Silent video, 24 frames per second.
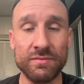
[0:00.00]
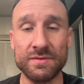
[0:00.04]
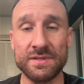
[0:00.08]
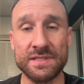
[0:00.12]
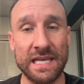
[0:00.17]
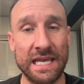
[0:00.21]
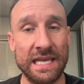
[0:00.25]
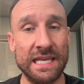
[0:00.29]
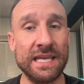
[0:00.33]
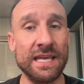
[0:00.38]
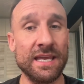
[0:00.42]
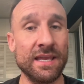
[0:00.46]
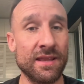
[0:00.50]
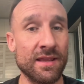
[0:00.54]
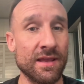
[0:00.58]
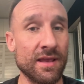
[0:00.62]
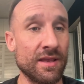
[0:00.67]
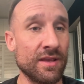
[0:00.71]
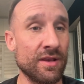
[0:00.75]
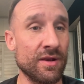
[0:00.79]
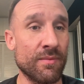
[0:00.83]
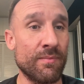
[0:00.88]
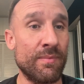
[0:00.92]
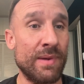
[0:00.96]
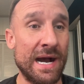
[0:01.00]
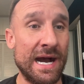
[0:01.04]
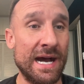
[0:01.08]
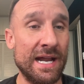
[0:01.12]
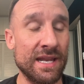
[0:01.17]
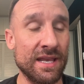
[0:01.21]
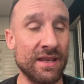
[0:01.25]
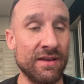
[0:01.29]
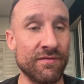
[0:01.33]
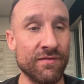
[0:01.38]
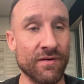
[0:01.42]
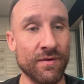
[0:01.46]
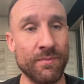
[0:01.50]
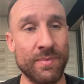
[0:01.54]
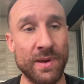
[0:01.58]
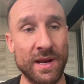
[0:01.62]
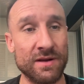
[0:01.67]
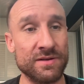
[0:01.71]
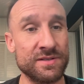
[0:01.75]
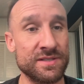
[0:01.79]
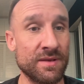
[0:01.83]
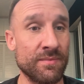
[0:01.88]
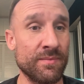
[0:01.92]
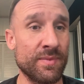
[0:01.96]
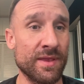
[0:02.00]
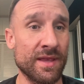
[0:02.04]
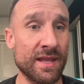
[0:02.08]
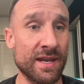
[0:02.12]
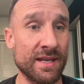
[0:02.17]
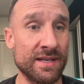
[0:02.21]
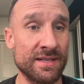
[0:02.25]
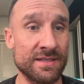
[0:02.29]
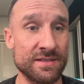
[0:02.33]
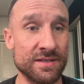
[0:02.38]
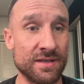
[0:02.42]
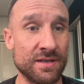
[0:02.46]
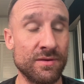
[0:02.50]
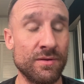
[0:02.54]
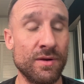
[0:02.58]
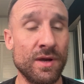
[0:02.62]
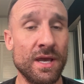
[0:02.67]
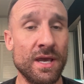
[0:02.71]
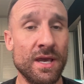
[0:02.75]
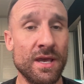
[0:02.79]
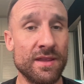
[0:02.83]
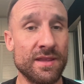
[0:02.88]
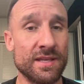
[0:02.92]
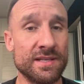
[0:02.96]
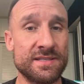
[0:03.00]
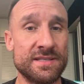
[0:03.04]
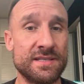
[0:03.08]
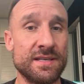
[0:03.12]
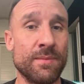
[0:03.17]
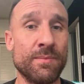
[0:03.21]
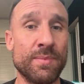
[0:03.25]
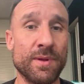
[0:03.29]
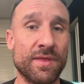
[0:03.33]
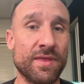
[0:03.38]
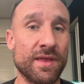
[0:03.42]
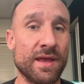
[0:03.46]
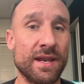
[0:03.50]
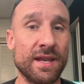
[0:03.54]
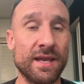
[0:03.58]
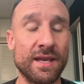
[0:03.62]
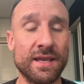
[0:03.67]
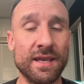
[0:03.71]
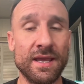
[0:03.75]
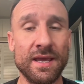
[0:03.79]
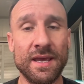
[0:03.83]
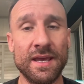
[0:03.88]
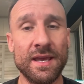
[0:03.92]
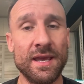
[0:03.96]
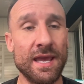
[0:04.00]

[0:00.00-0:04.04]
taking your body from parasympathetic to the sympathetic